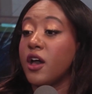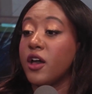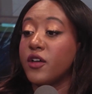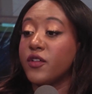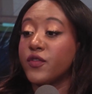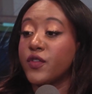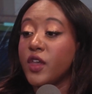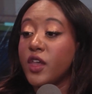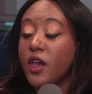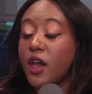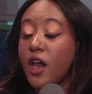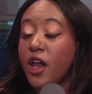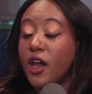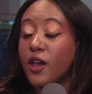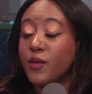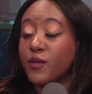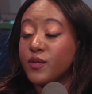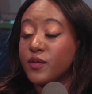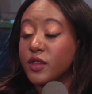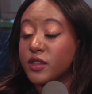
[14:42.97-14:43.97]
of,
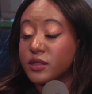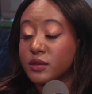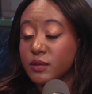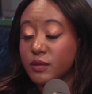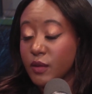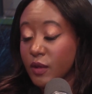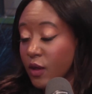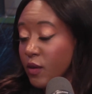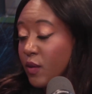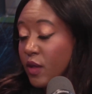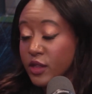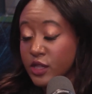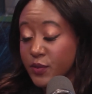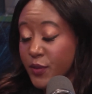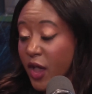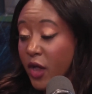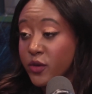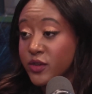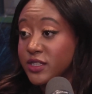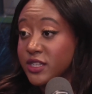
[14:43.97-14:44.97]
it's
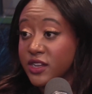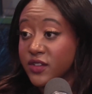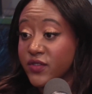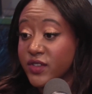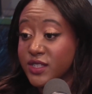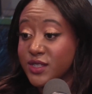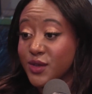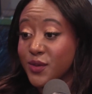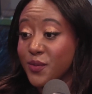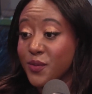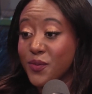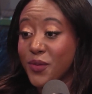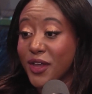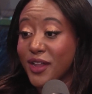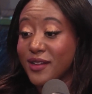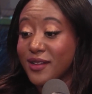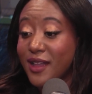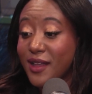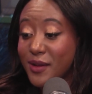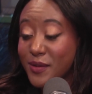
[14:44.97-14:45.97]
about recidivism,
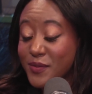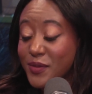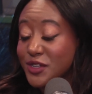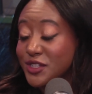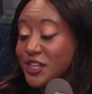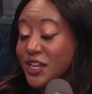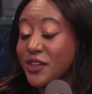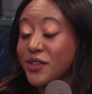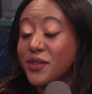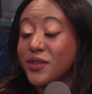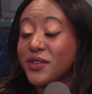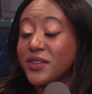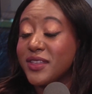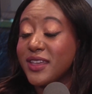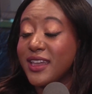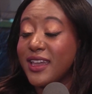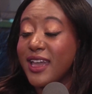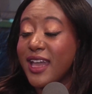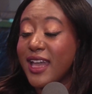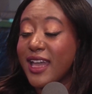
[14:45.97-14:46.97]
but
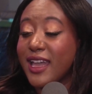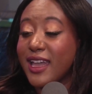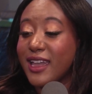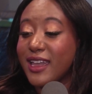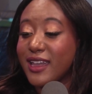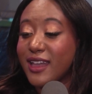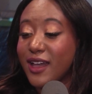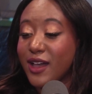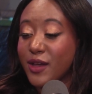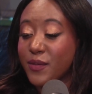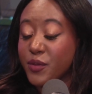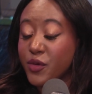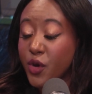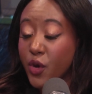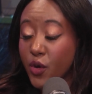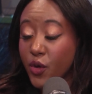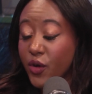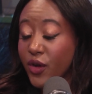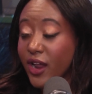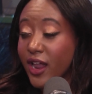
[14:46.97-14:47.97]
particularly a
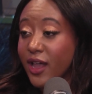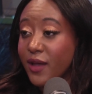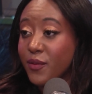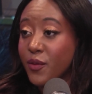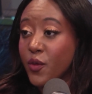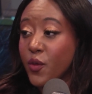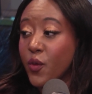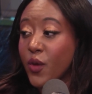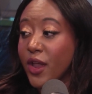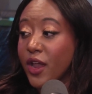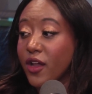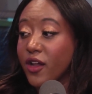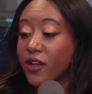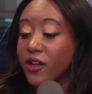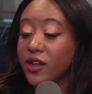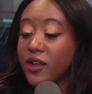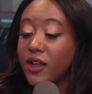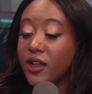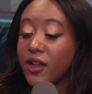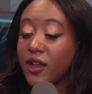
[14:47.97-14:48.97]
program
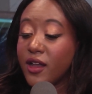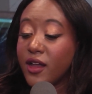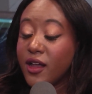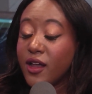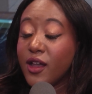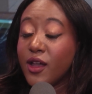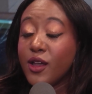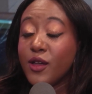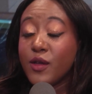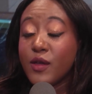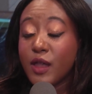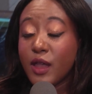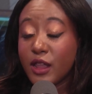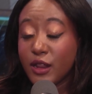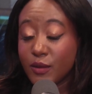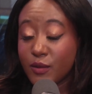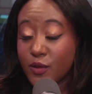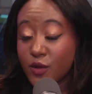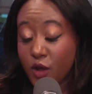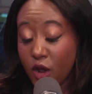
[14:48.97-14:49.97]
where
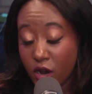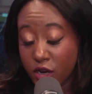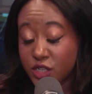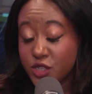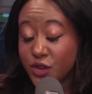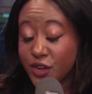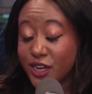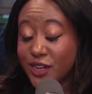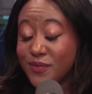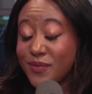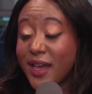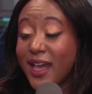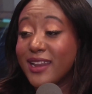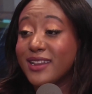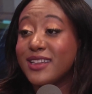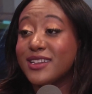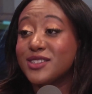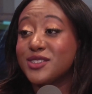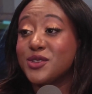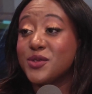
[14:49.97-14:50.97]
incarcerated men
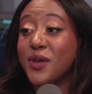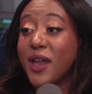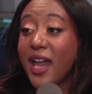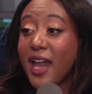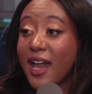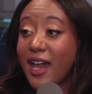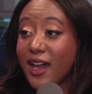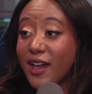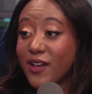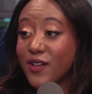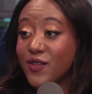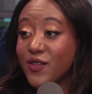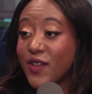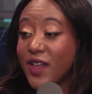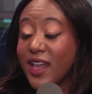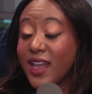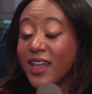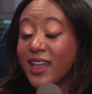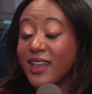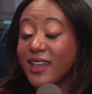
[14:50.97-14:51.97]
get to have
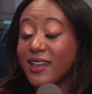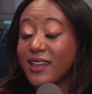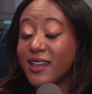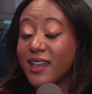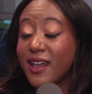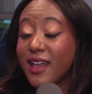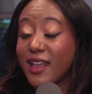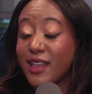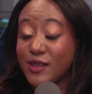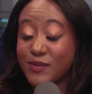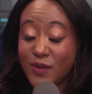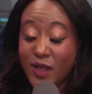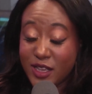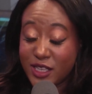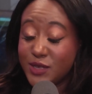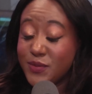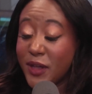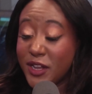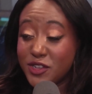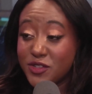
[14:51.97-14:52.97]
a
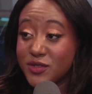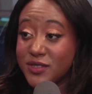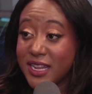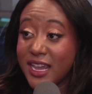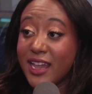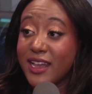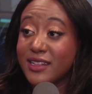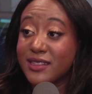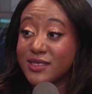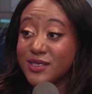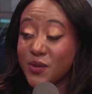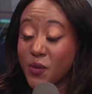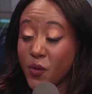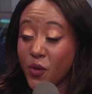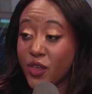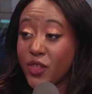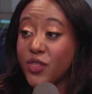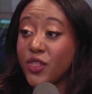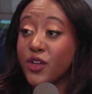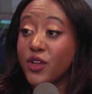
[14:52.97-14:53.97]
special dance
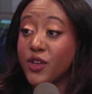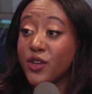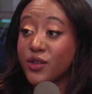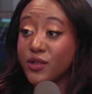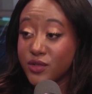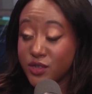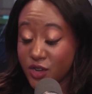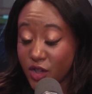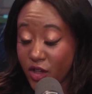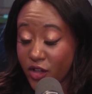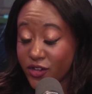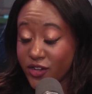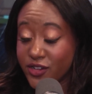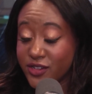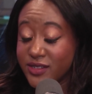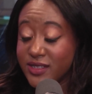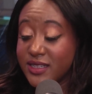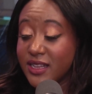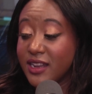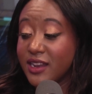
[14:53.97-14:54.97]
with their
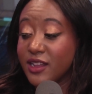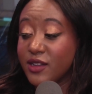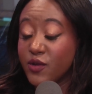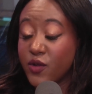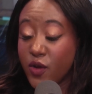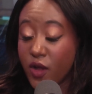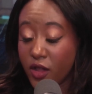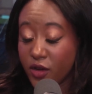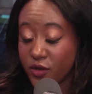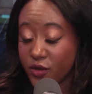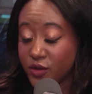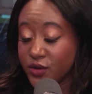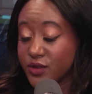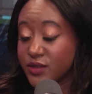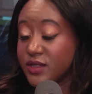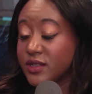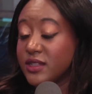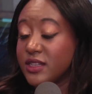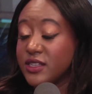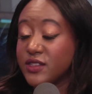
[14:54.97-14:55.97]
daughters, and it
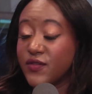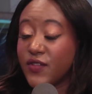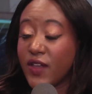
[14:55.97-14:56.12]
chronicles these